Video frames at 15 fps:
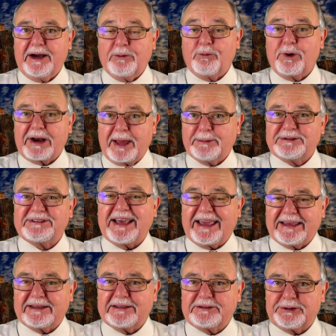of what I'm
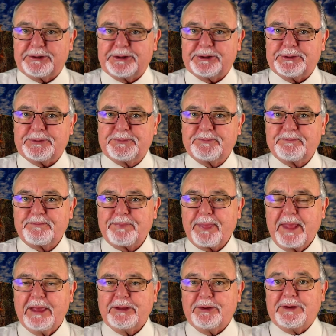saying to you.
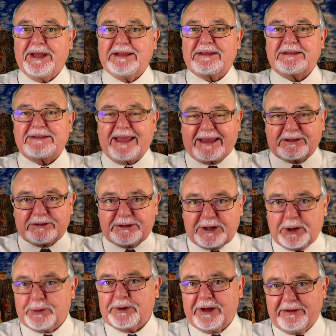You need to take
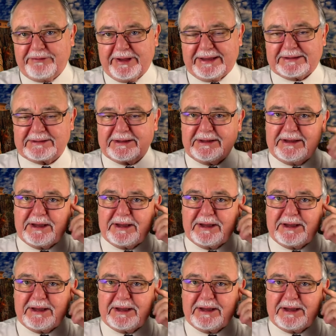note of it,